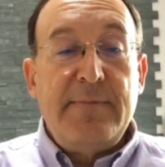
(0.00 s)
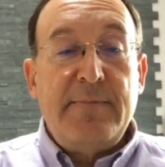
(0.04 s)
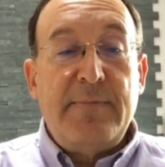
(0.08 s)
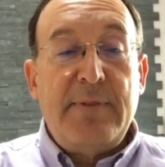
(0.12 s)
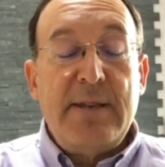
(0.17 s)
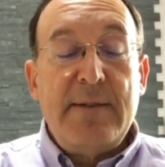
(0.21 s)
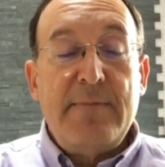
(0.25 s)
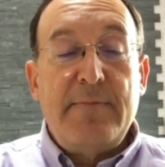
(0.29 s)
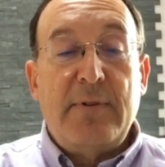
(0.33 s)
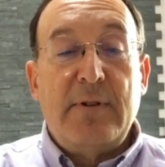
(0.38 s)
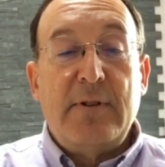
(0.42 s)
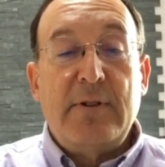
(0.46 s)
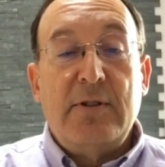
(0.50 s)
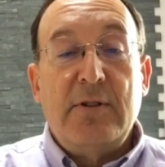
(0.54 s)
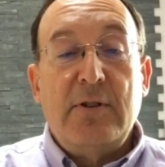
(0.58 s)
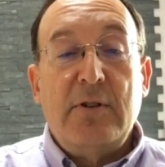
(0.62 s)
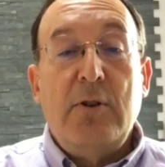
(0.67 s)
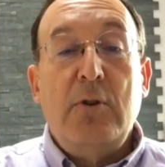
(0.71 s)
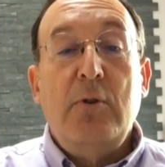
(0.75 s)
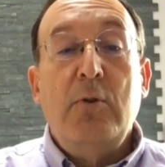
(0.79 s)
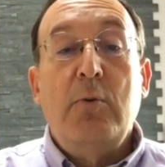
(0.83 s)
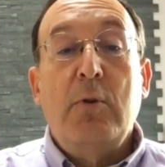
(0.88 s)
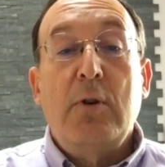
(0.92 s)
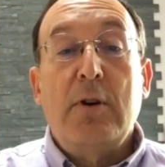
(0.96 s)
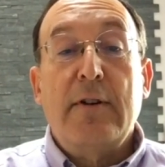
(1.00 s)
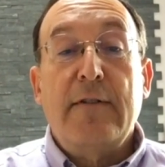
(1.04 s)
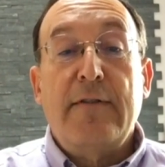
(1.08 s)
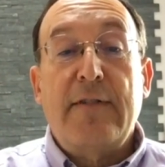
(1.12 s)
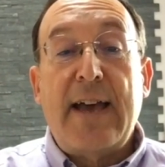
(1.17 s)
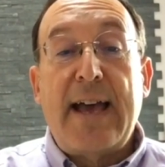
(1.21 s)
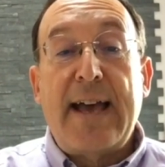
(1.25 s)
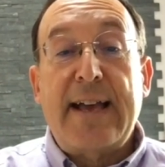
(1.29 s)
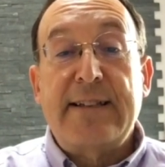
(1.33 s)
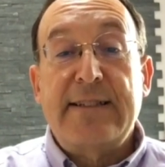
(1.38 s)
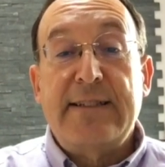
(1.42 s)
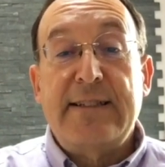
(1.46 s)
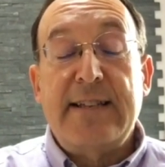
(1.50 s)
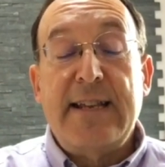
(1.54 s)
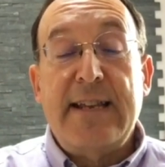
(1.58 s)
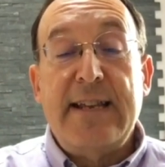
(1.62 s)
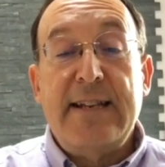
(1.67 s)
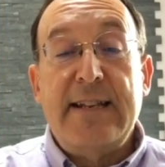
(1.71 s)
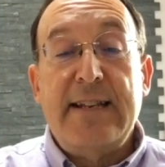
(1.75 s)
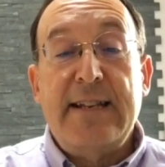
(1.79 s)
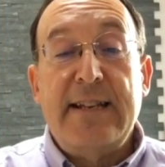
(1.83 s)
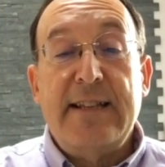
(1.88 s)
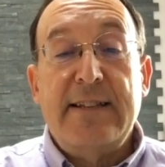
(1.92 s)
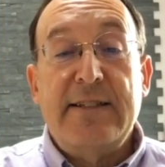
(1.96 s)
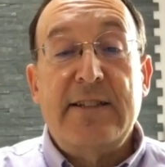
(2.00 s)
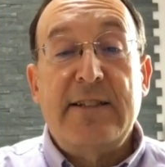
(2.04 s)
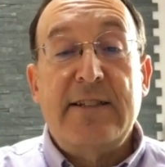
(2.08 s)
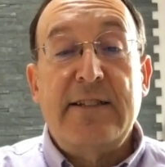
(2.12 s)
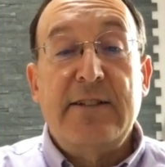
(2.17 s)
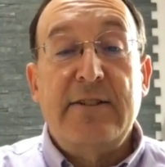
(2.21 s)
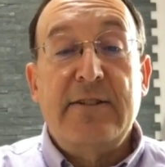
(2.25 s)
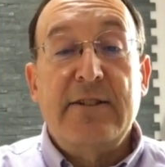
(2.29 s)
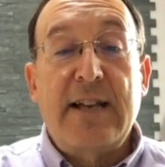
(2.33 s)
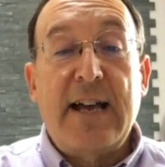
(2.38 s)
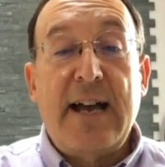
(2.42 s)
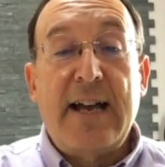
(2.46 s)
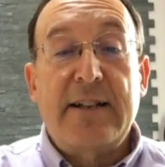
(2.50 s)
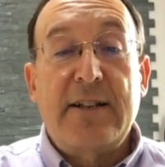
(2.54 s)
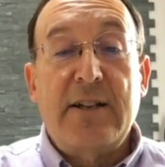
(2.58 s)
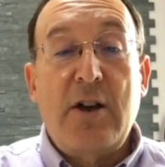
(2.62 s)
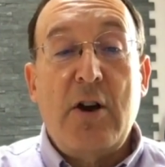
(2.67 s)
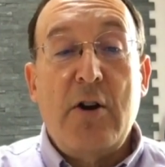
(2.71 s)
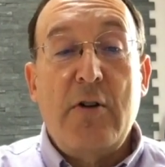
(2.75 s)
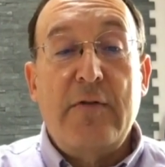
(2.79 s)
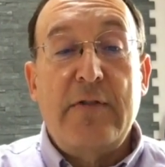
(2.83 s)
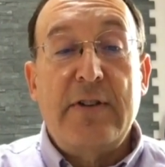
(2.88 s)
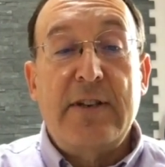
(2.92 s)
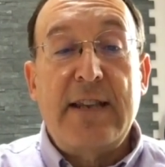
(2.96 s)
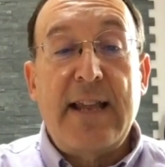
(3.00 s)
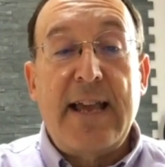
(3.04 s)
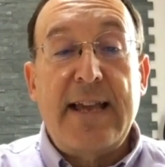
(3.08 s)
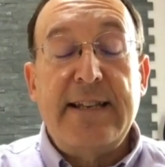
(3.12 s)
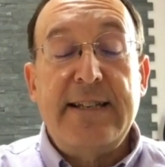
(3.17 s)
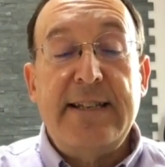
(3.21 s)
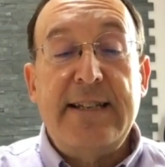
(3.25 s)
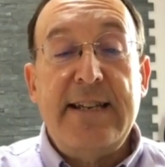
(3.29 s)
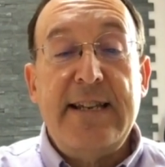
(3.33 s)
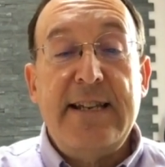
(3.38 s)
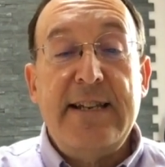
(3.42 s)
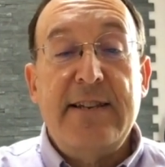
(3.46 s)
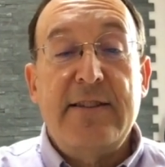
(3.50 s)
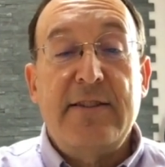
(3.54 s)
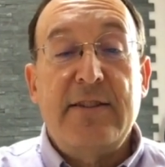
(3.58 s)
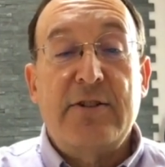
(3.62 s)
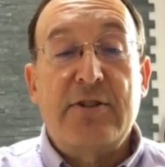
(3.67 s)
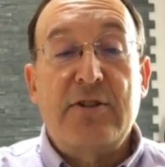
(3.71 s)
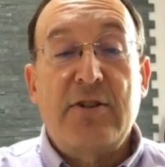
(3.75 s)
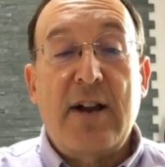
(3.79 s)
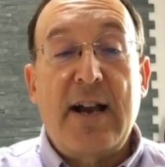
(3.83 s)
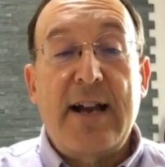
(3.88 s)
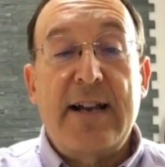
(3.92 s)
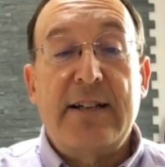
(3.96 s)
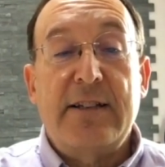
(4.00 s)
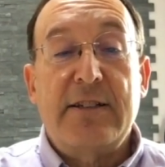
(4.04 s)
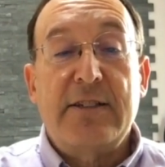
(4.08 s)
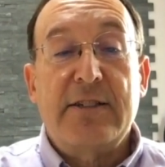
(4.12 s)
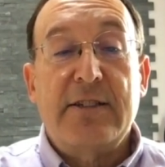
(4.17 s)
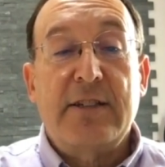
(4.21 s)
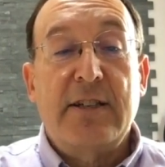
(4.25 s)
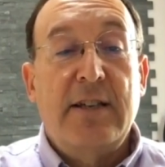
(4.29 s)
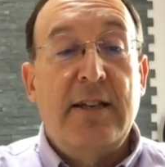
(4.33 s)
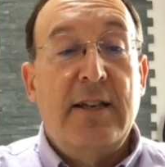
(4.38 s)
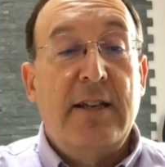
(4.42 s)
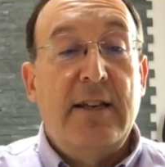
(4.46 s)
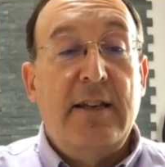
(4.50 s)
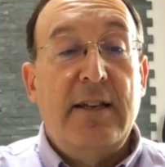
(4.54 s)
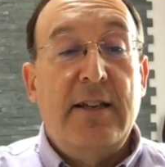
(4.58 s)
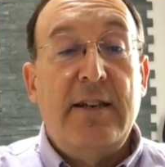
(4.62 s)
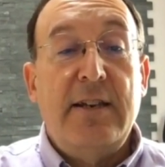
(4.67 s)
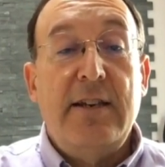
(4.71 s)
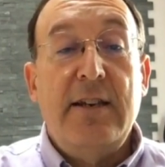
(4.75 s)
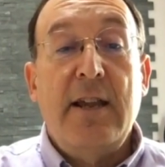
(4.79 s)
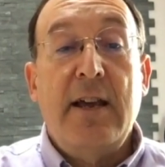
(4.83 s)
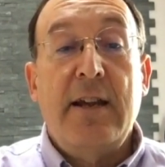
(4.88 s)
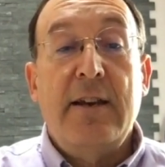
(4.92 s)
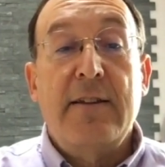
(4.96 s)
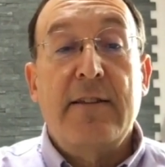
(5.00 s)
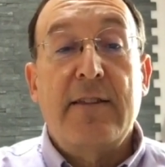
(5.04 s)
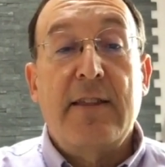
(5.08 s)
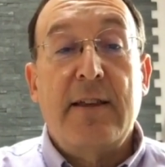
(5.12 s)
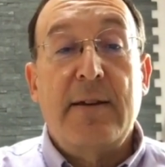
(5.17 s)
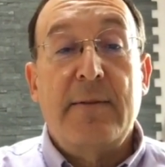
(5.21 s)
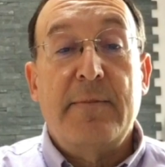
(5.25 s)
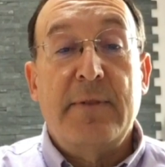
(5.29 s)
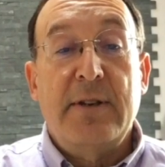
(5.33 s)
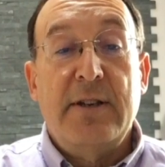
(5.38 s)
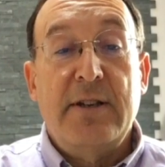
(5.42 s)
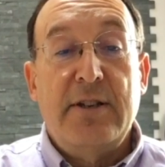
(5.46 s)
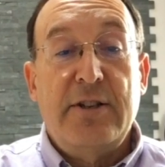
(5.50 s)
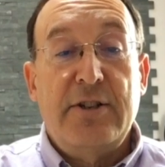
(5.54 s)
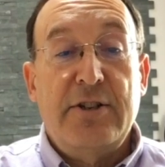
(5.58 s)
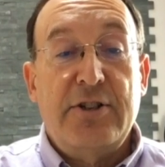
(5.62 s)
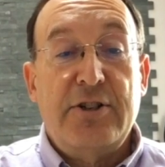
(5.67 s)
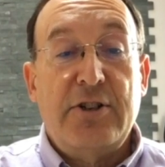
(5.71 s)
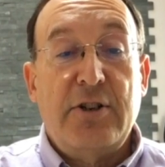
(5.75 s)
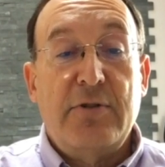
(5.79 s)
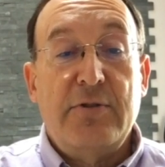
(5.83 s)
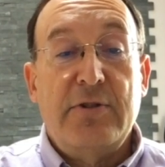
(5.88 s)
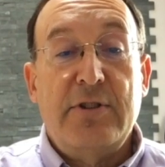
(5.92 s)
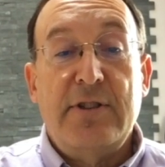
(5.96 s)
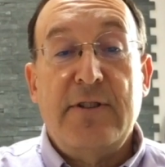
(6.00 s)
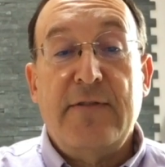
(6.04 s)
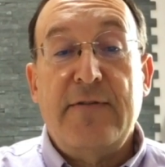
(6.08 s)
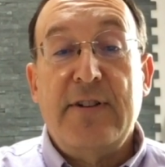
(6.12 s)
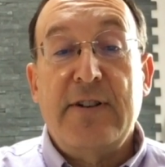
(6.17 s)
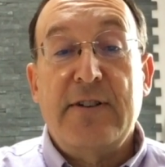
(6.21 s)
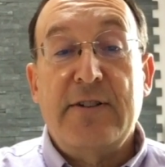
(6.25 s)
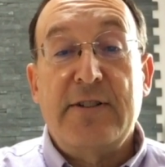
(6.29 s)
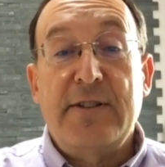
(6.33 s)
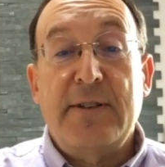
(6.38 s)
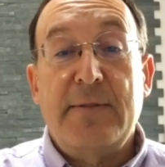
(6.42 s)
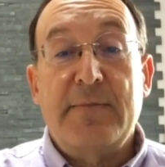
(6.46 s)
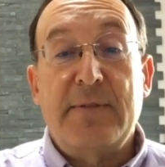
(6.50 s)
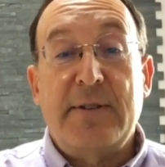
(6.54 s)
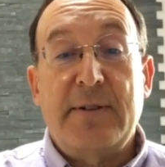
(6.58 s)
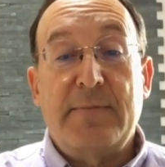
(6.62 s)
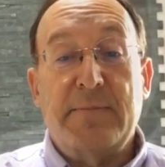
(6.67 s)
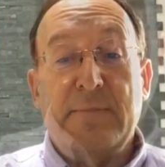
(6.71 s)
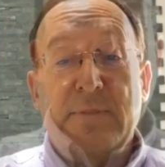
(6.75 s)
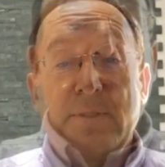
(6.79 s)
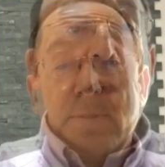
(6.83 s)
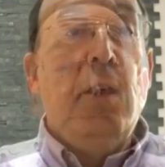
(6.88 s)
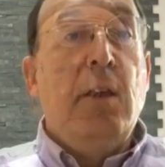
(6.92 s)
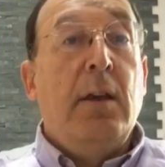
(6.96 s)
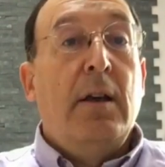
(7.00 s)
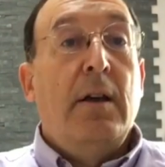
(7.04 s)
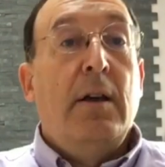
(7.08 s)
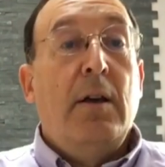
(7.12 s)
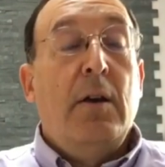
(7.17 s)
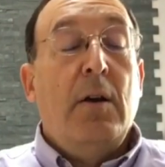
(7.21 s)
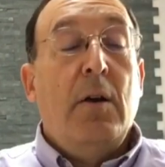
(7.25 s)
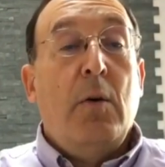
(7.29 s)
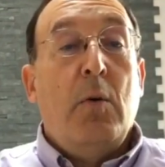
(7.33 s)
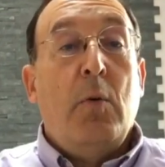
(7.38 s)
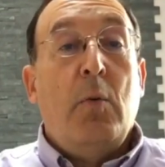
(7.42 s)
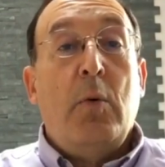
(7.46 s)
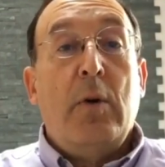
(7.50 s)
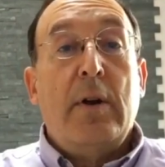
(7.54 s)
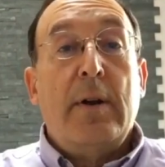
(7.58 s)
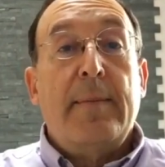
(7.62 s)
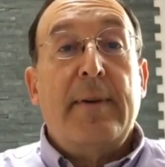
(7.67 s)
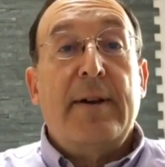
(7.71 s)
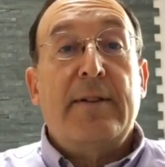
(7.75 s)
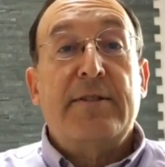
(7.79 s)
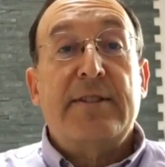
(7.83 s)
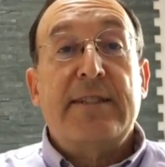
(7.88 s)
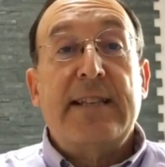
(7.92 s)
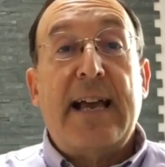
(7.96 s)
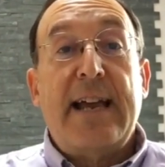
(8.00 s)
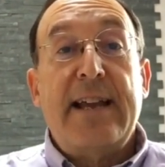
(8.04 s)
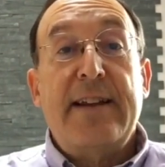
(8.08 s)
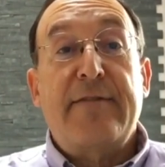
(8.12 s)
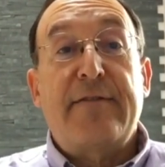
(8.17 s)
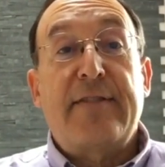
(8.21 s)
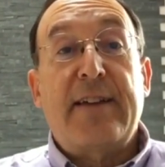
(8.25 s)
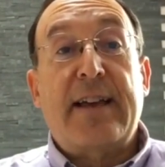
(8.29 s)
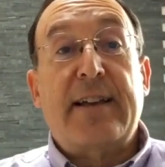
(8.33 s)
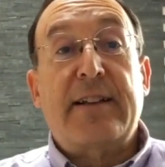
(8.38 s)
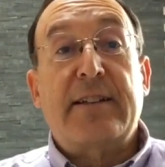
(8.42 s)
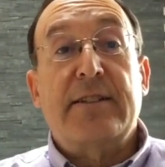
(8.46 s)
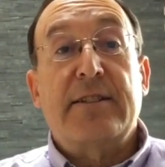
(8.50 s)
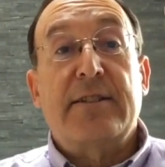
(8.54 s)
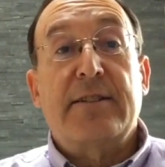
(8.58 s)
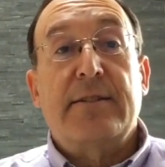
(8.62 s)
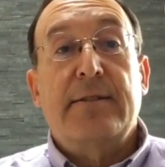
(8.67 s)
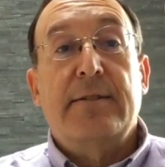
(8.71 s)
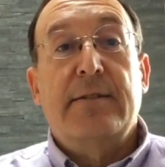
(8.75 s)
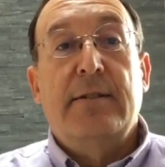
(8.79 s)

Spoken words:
people who were vaccinated and still got COVID-19 in the trials, none of them showed severe symptoms. What about side effects?